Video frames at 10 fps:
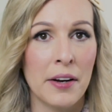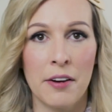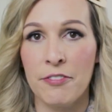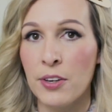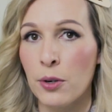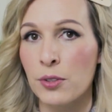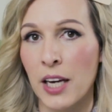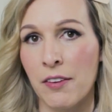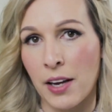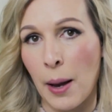Like it feels
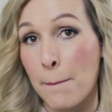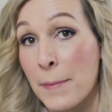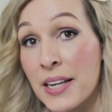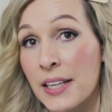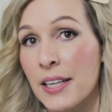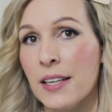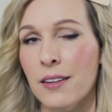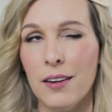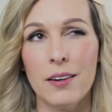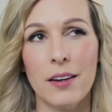kind of like a mini,
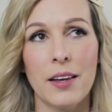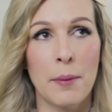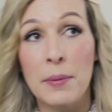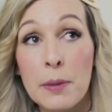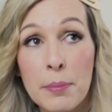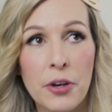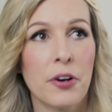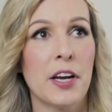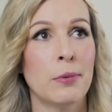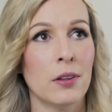not like a mini
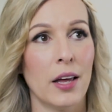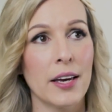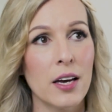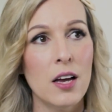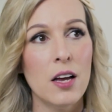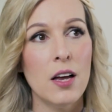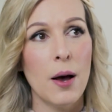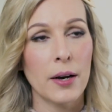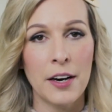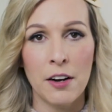period, but like
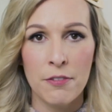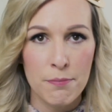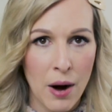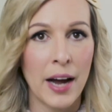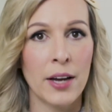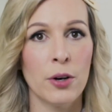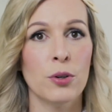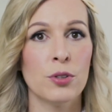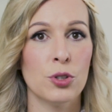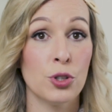kind of
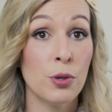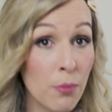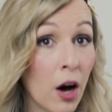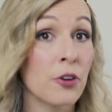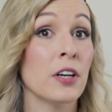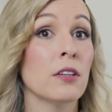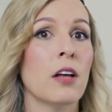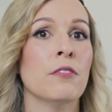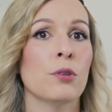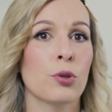mild to moderate
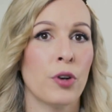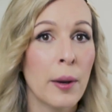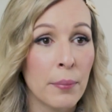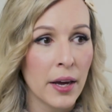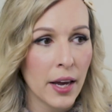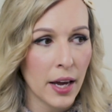level cramping.